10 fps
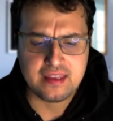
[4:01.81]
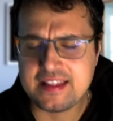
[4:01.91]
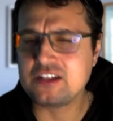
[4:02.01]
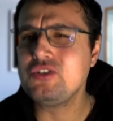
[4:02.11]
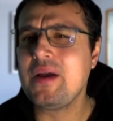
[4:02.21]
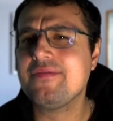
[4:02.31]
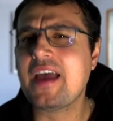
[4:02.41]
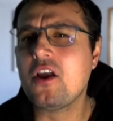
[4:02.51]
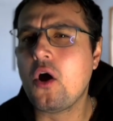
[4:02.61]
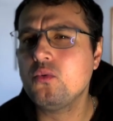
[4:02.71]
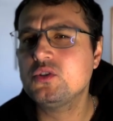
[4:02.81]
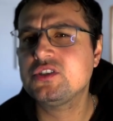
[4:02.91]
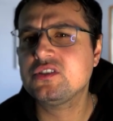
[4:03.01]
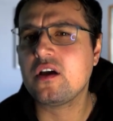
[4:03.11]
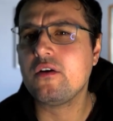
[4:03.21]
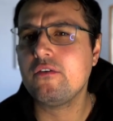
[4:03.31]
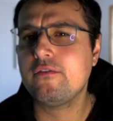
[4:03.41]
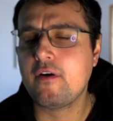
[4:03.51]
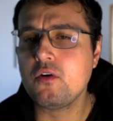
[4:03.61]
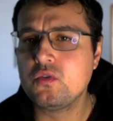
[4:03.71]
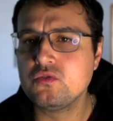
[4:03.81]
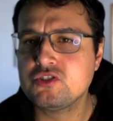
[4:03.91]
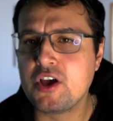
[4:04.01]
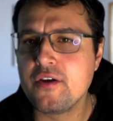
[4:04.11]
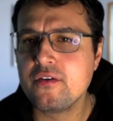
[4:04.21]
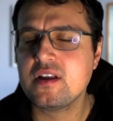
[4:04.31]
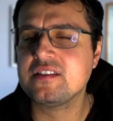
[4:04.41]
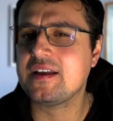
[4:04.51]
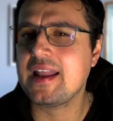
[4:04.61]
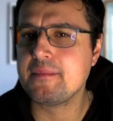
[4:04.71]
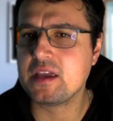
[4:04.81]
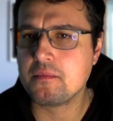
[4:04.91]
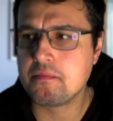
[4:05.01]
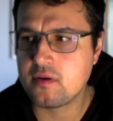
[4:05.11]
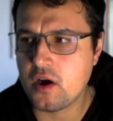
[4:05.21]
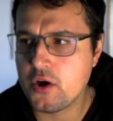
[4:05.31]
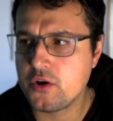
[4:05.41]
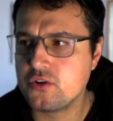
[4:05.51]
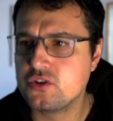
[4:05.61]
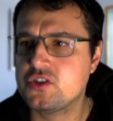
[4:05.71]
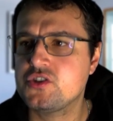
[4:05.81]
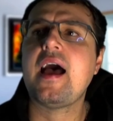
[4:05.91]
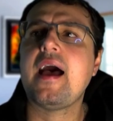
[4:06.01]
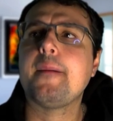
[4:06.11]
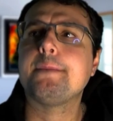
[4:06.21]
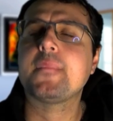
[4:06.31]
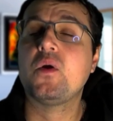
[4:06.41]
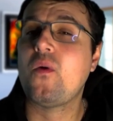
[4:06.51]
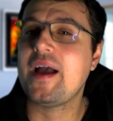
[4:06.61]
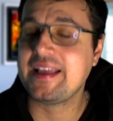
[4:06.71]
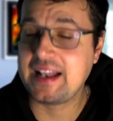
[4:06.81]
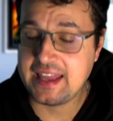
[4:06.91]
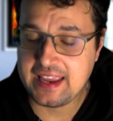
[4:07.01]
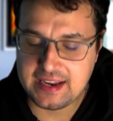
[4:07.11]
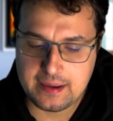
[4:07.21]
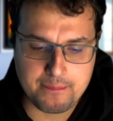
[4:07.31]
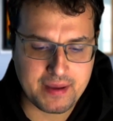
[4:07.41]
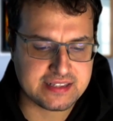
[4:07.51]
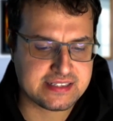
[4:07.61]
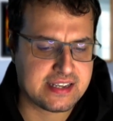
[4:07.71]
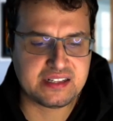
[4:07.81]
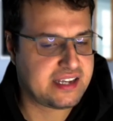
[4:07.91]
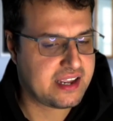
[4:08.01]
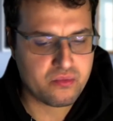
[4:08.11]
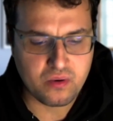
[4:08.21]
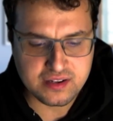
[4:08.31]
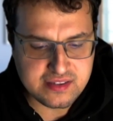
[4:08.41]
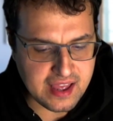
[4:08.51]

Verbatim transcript: They do have that old style vocal tone, a dynamic approach, um, quite clean, but I tell you what,